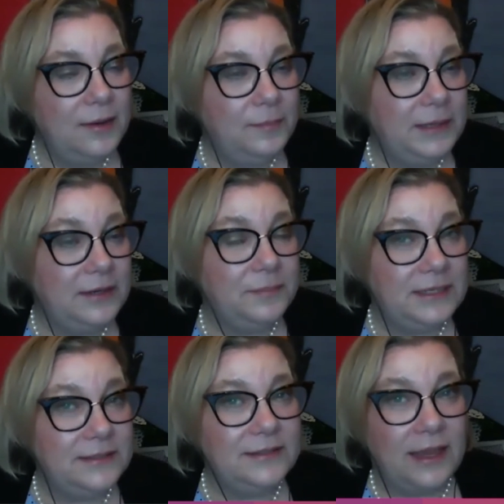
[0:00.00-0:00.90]
in a
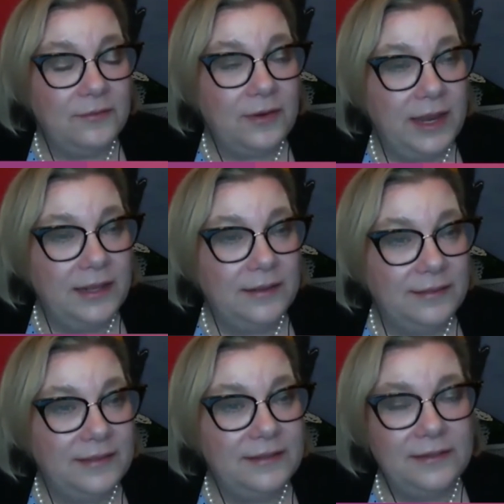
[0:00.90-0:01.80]
B2B site, right?
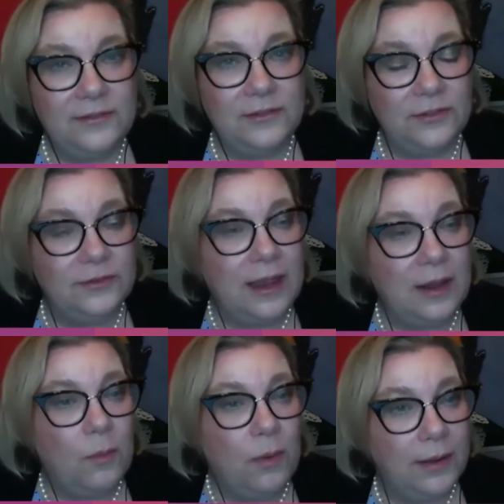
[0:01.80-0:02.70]
This is just
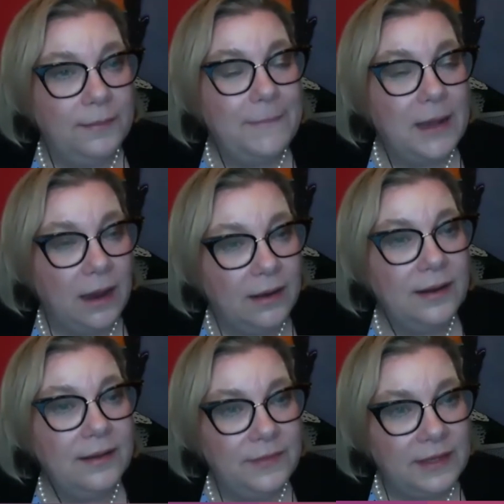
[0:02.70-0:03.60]
like one
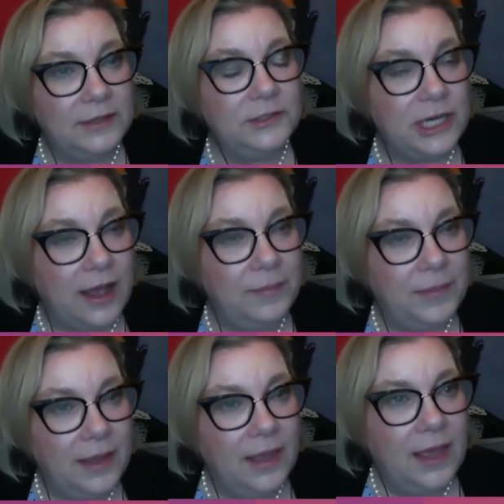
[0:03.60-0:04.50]
part of their
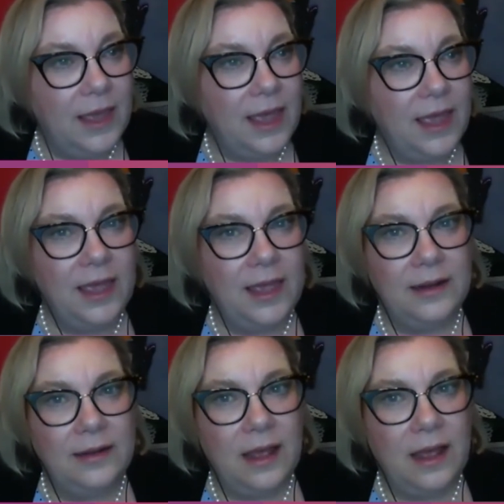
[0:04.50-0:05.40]
job,
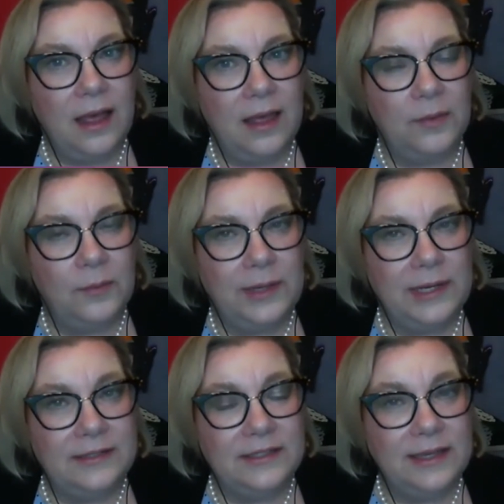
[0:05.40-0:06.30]
and
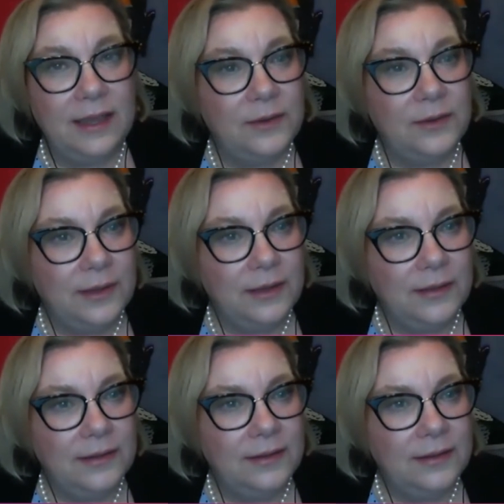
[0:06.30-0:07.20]
we need to get you
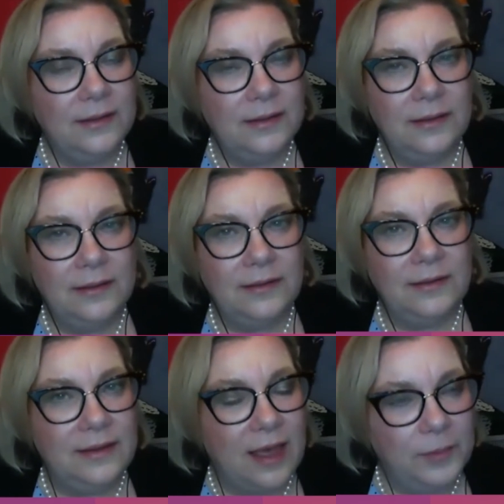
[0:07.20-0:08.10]
in,
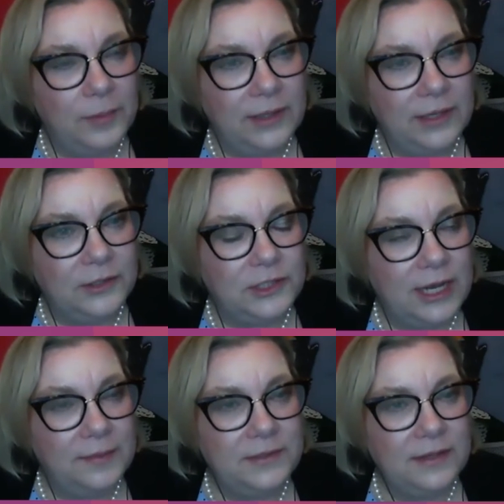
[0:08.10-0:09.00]
help you get your
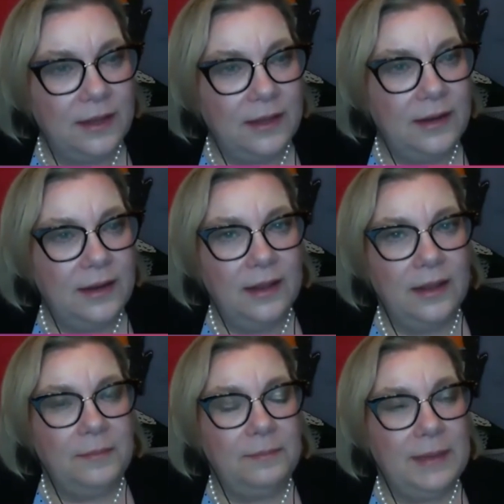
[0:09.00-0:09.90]
job done,
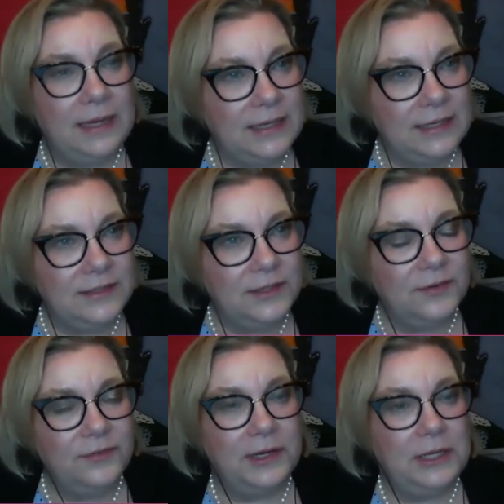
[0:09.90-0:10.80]
make it
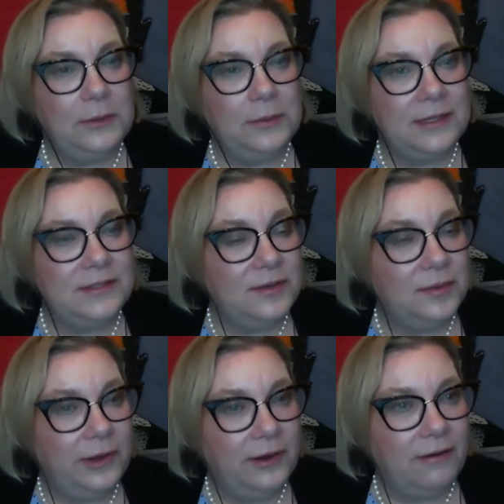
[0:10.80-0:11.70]
easier for you in
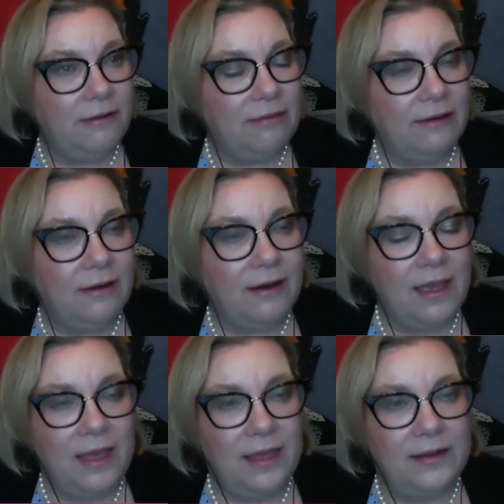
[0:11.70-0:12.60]
some way or
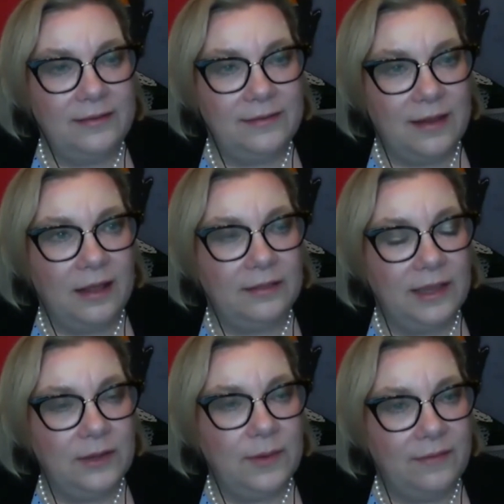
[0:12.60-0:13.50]
another, and
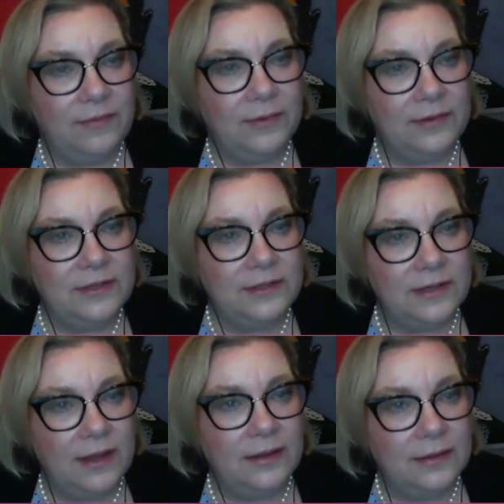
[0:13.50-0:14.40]
let you have the rest of your
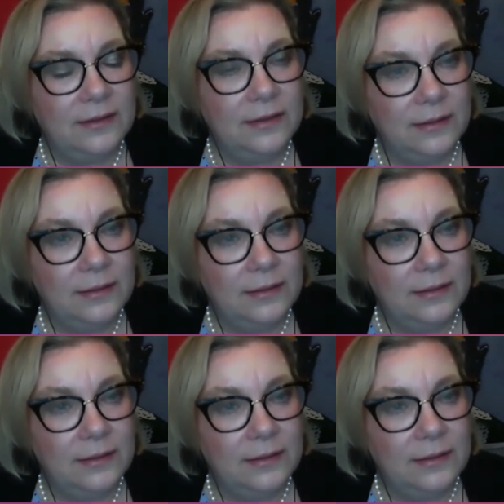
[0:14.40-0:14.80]
day.